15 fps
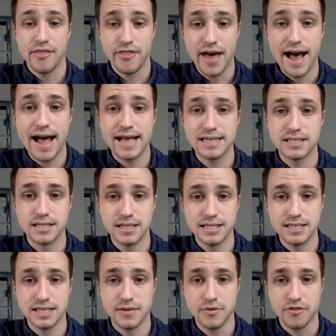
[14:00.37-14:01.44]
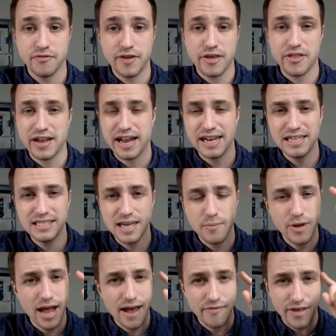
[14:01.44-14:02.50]
That is listening with faith. And anytime
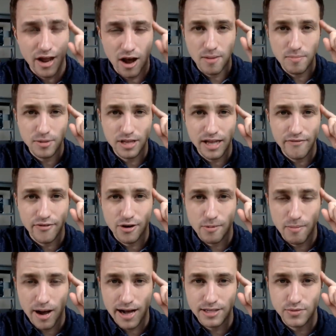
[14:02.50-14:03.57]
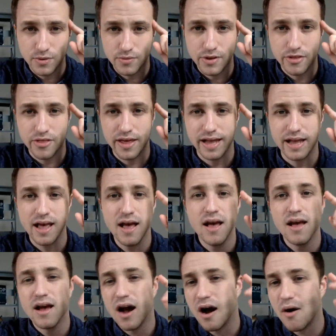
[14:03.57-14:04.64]
we have unbelief in our minds where we think,
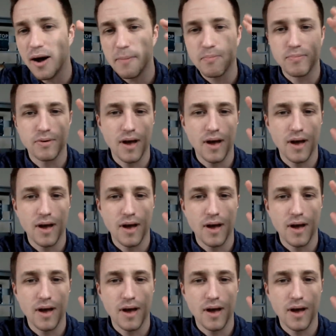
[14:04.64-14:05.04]
oh,